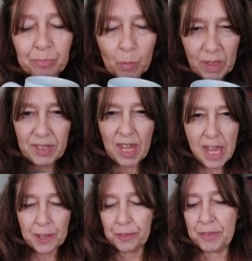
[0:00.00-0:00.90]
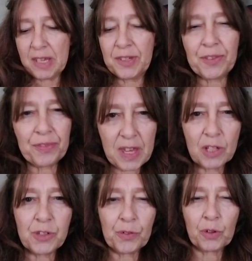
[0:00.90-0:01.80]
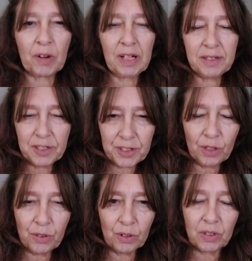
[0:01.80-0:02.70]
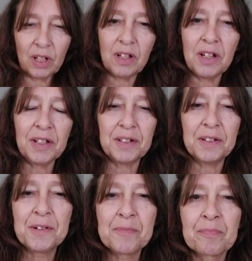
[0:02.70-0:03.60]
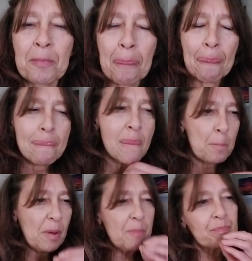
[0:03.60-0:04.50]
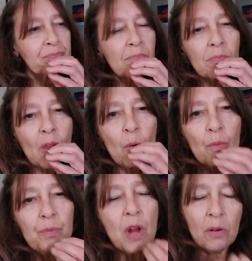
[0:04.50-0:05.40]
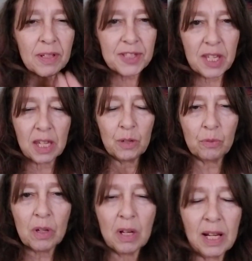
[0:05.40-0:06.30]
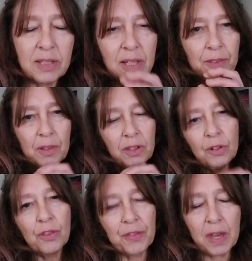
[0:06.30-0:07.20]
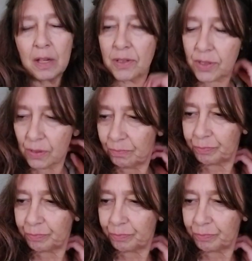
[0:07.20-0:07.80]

We take these things for granted till they're gone. But noticing and realizing the little things,